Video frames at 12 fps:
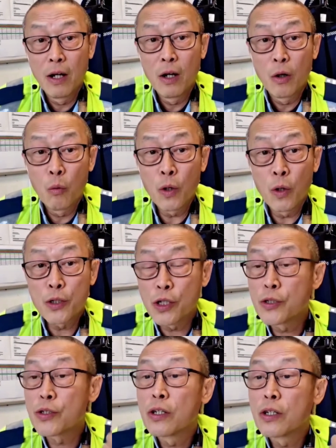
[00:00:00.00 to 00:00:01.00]
which
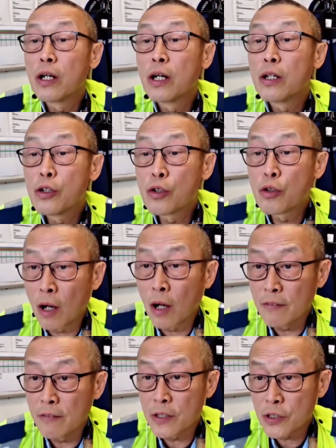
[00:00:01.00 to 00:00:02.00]
is
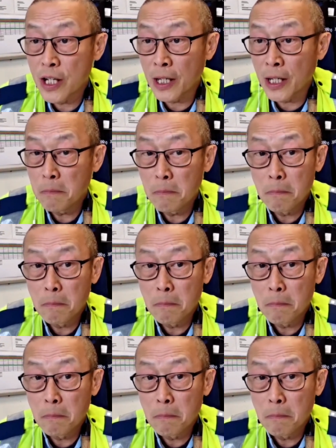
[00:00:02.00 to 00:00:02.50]
driver's name,